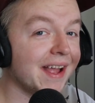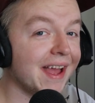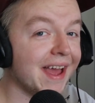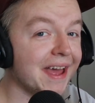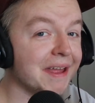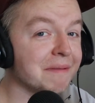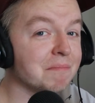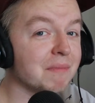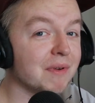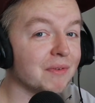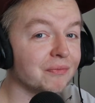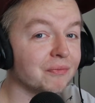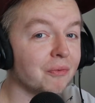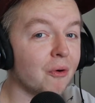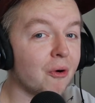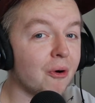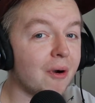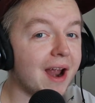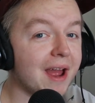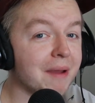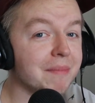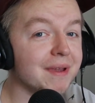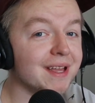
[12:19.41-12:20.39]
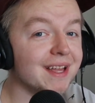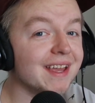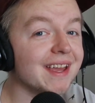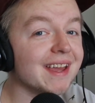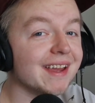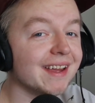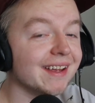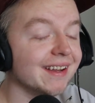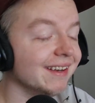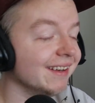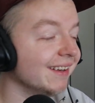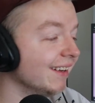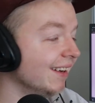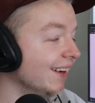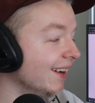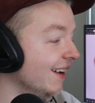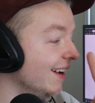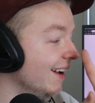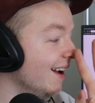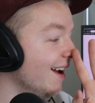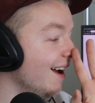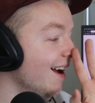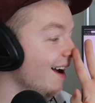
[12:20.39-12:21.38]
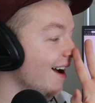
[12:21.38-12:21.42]
again, before I begin,
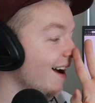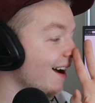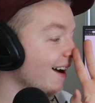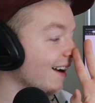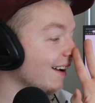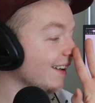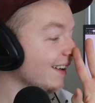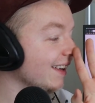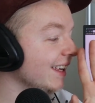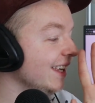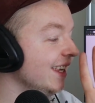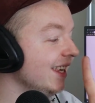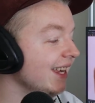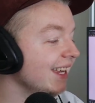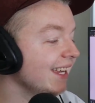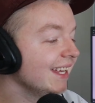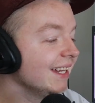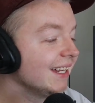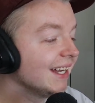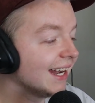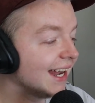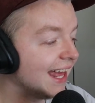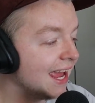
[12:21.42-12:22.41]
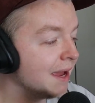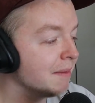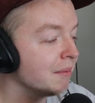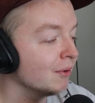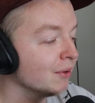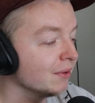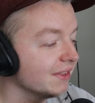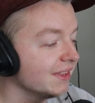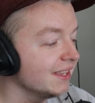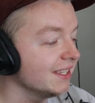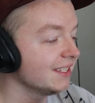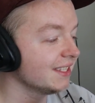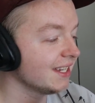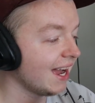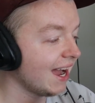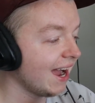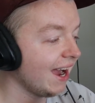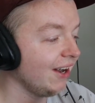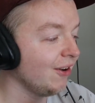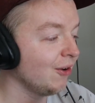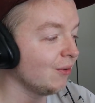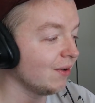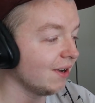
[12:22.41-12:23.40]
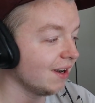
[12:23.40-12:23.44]
he labeled the
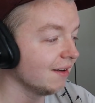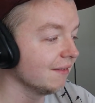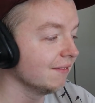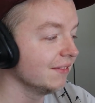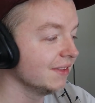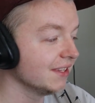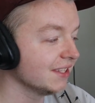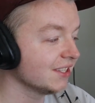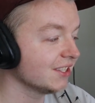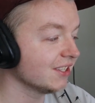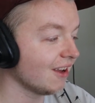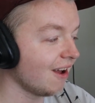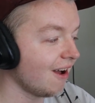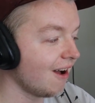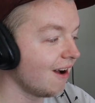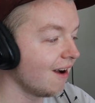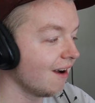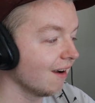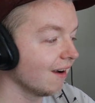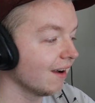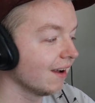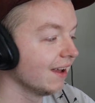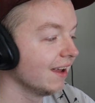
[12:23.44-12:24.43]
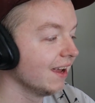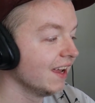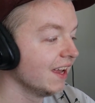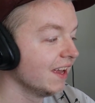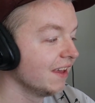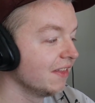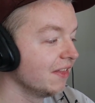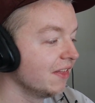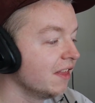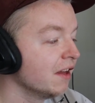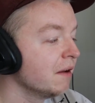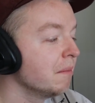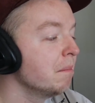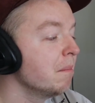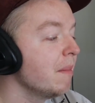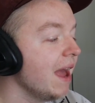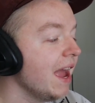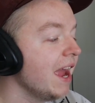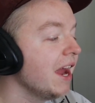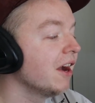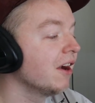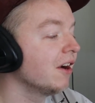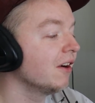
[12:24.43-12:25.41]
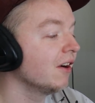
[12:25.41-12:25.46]
title of the song The
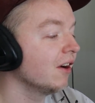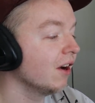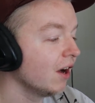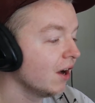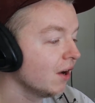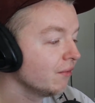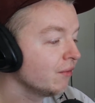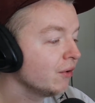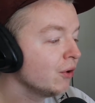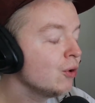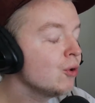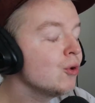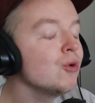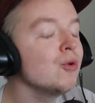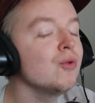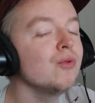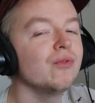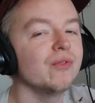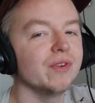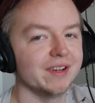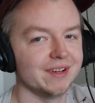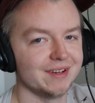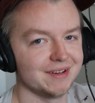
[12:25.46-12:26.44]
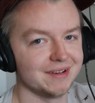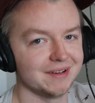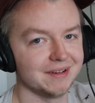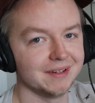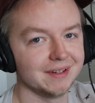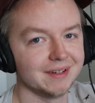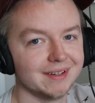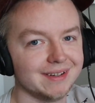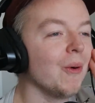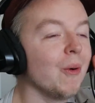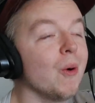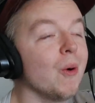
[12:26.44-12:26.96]
Mayor of Whoville.